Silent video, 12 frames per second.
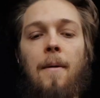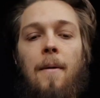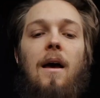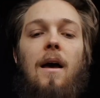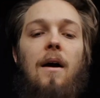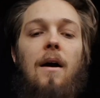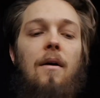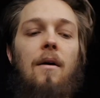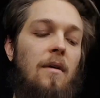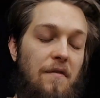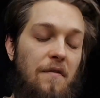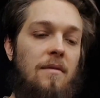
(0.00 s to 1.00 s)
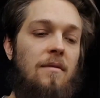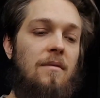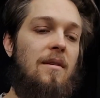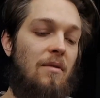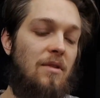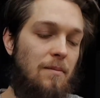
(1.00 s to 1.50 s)
Now, often
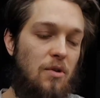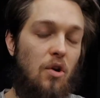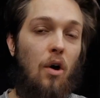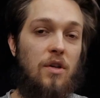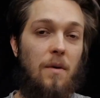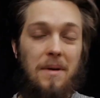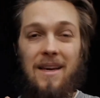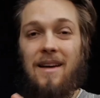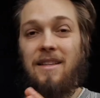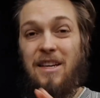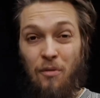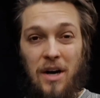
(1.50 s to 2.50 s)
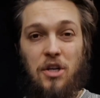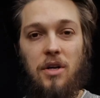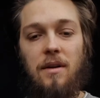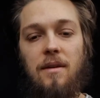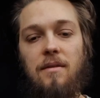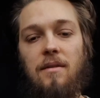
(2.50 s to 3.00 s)
there seems to also be a
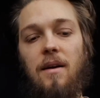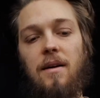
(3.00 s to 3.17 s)
direction